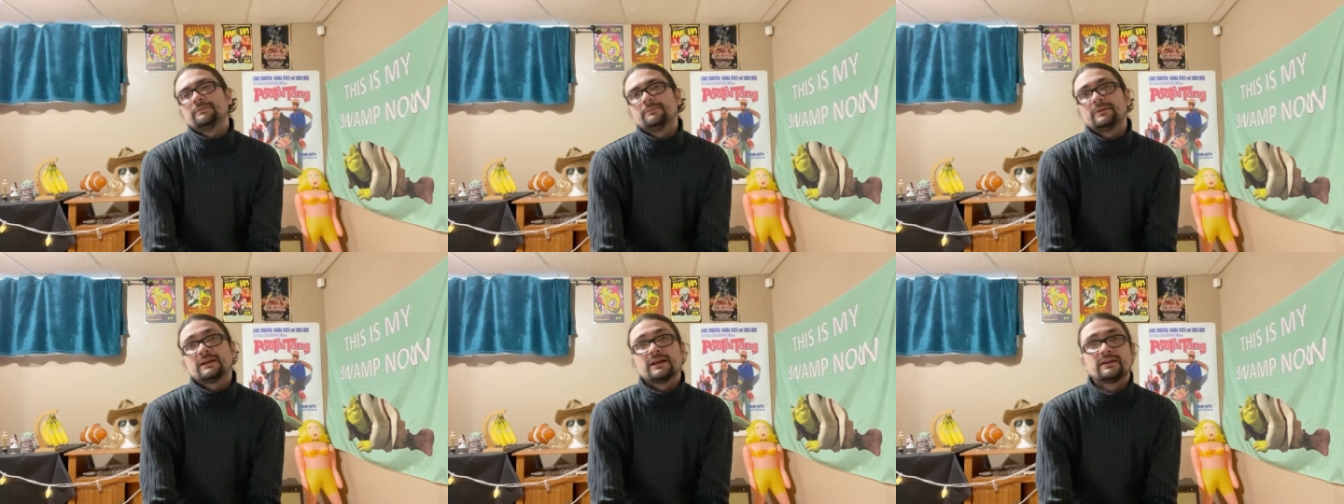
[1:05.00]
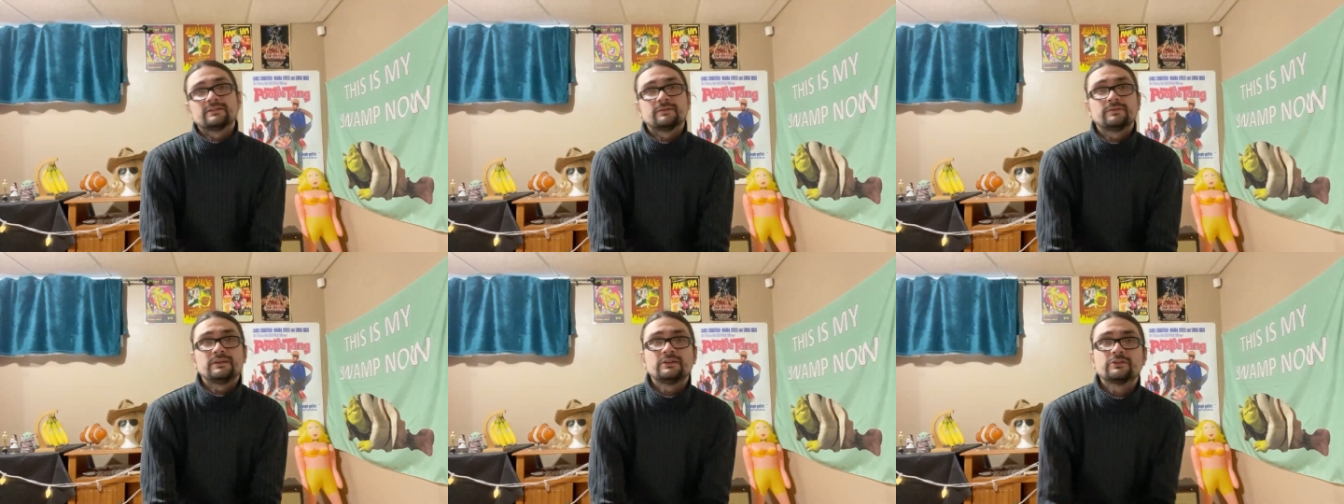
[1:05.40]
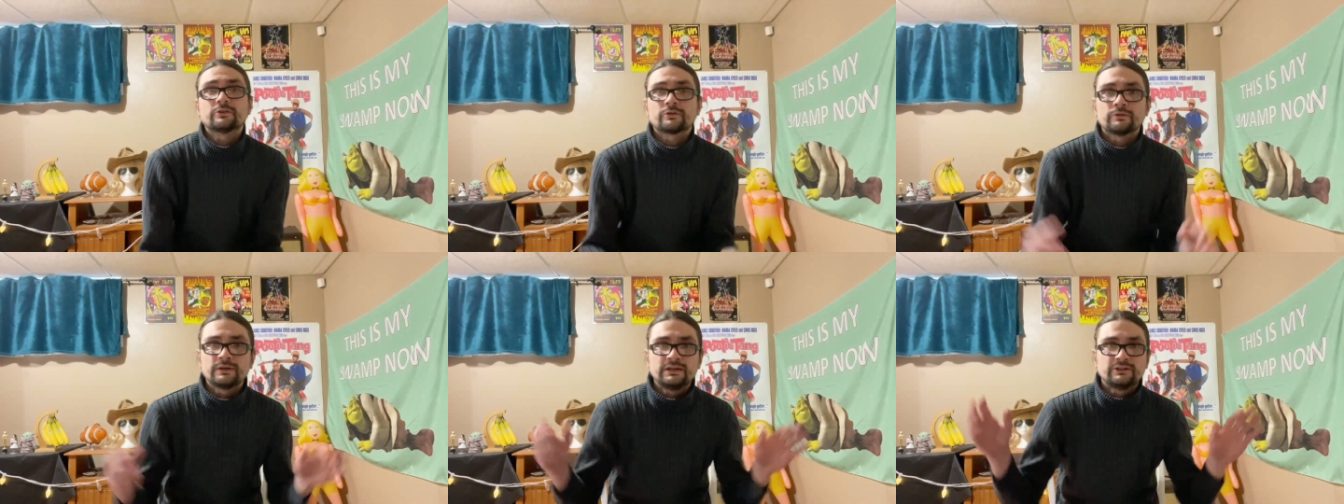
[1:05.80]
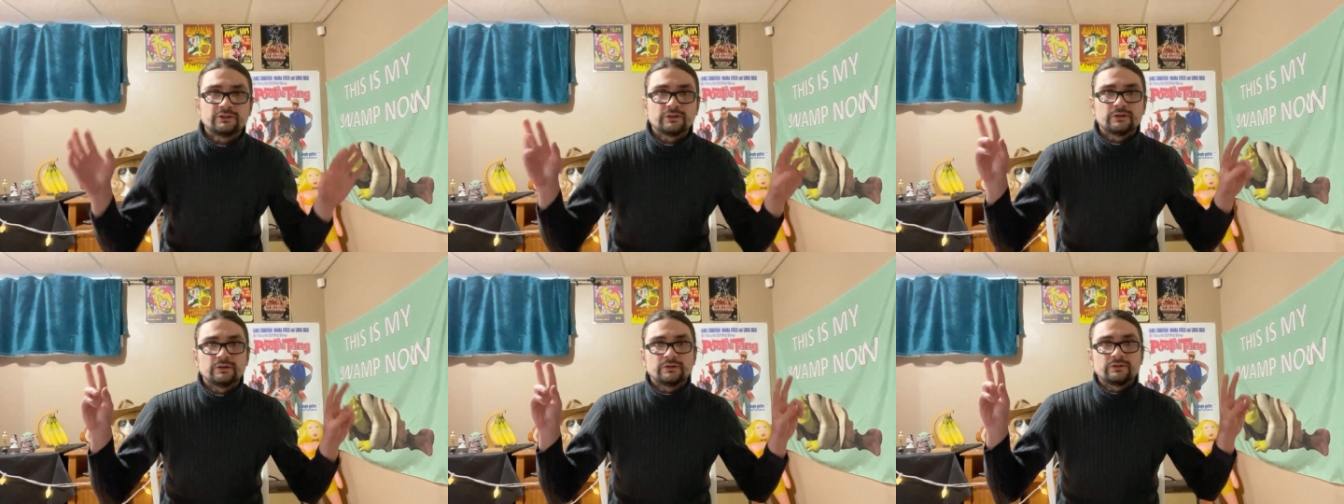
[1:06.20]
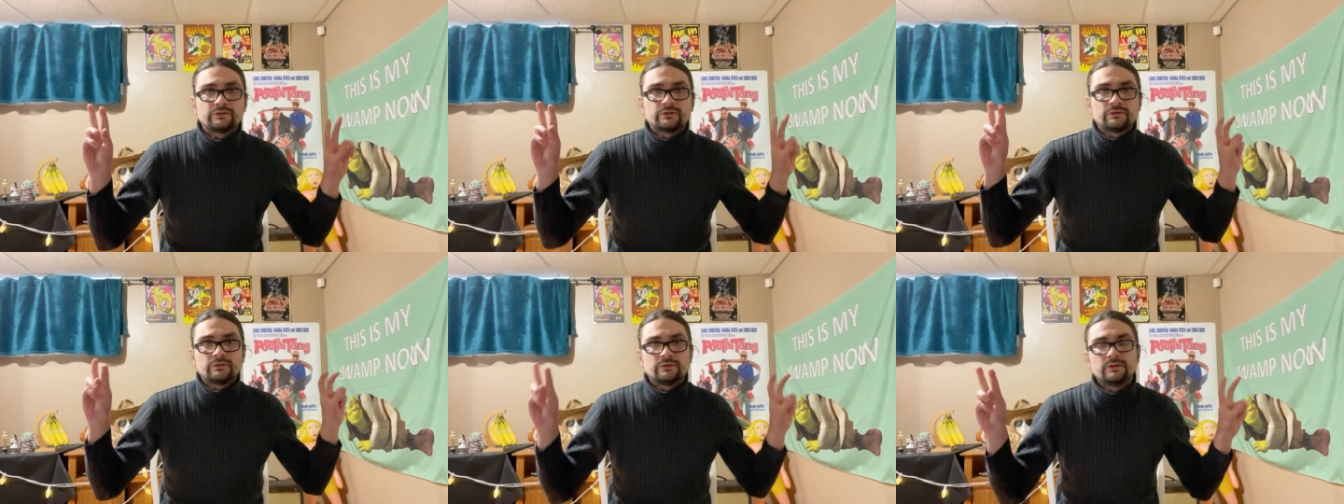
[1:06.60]
Because of these
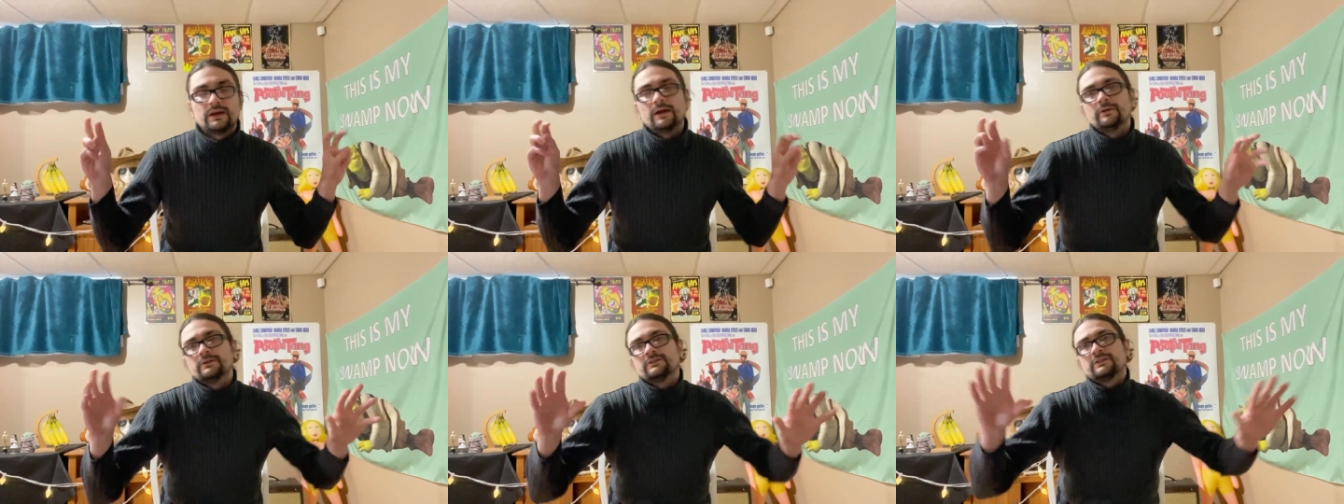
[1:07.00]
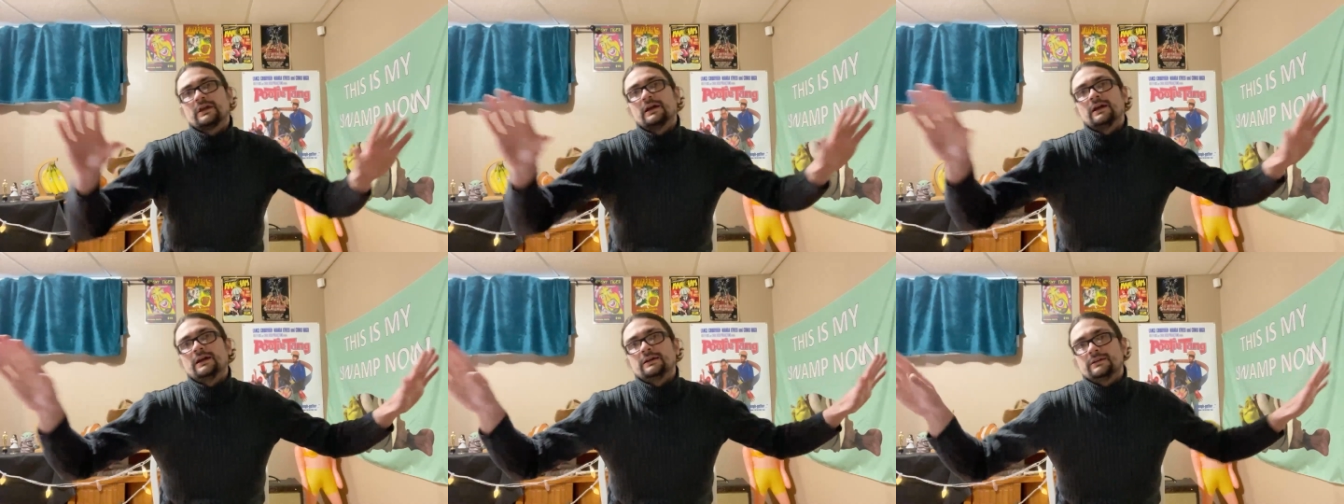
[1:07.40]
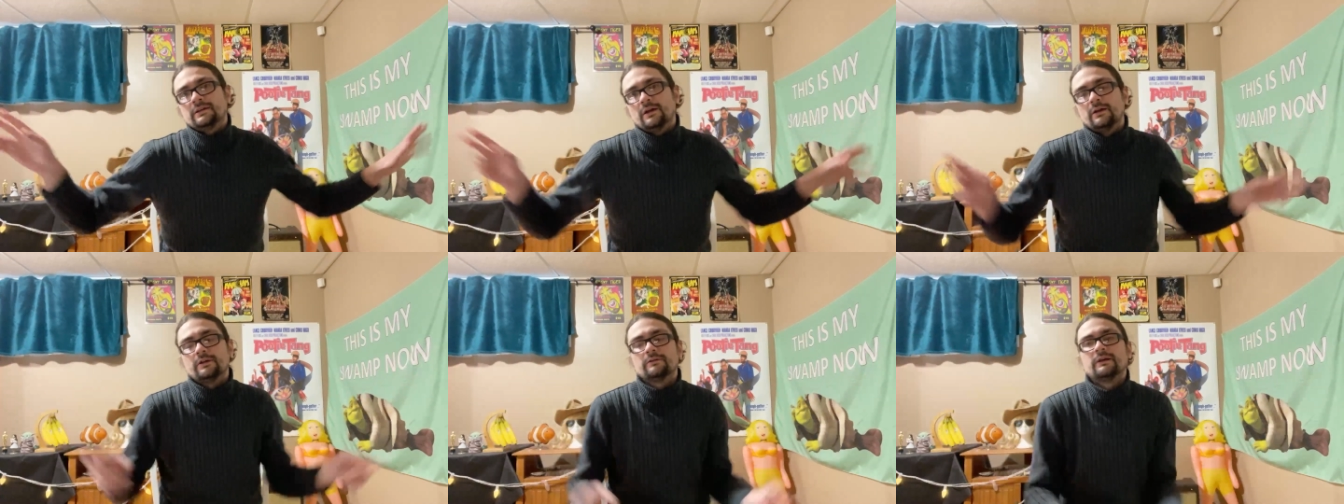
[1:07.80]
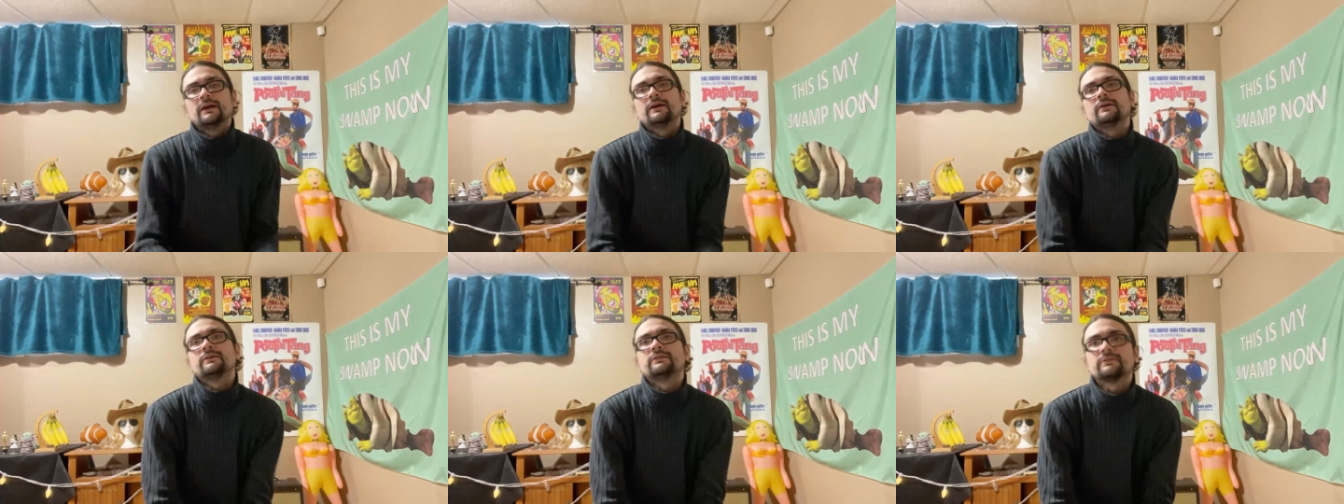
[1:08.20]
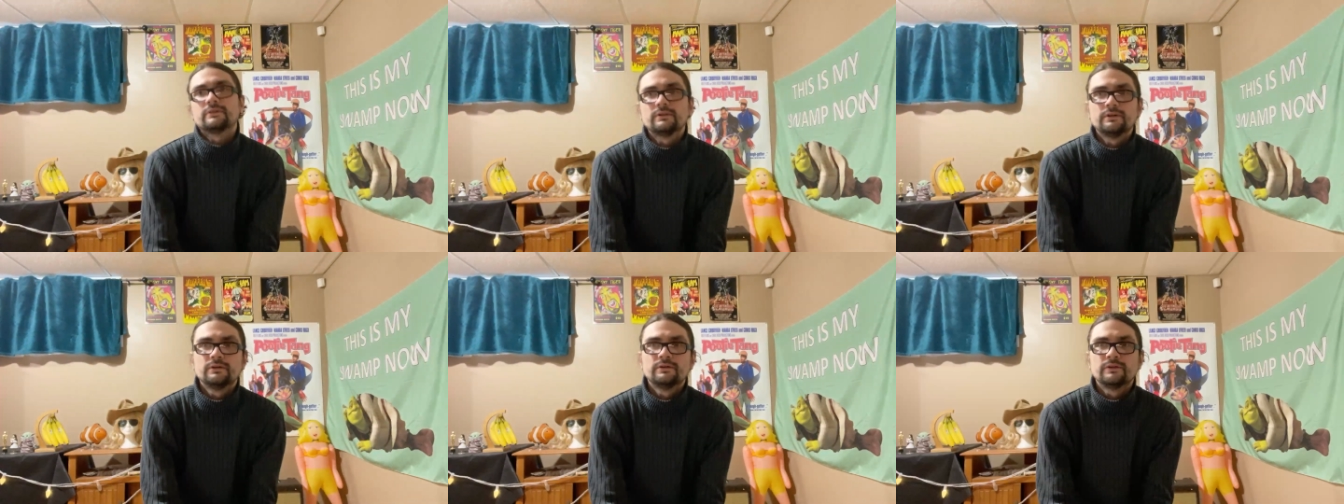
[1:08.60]
creatures outside and all around
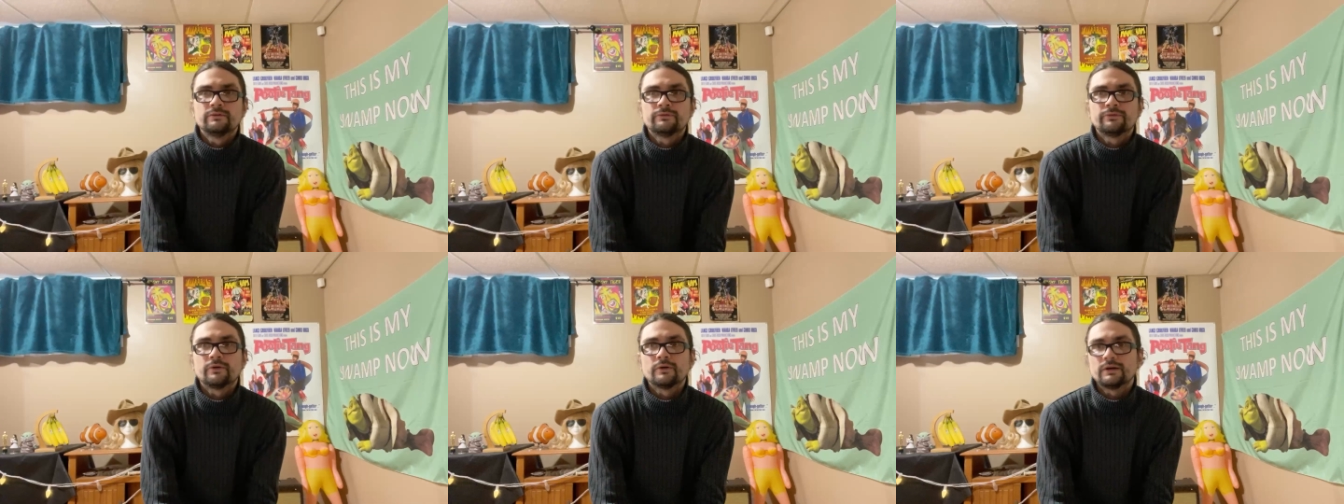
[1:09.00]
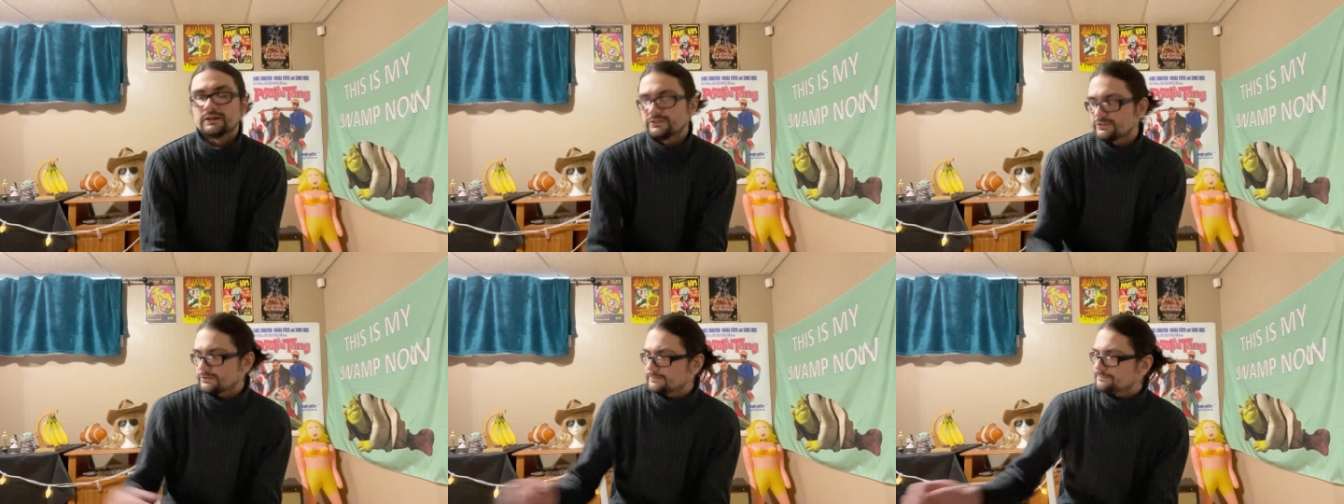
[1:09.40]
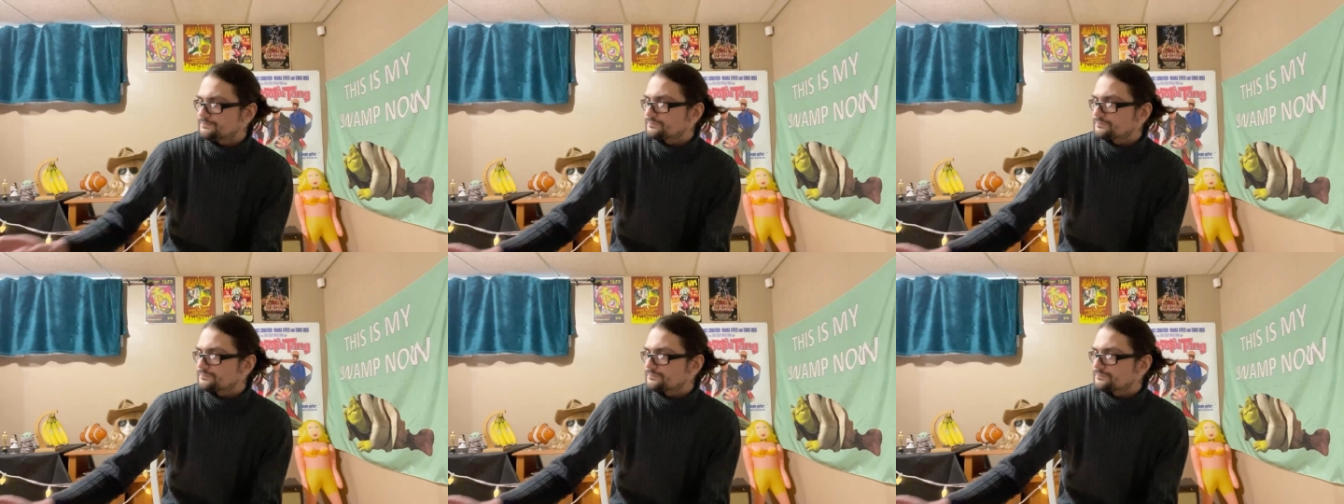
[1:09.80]
the forest.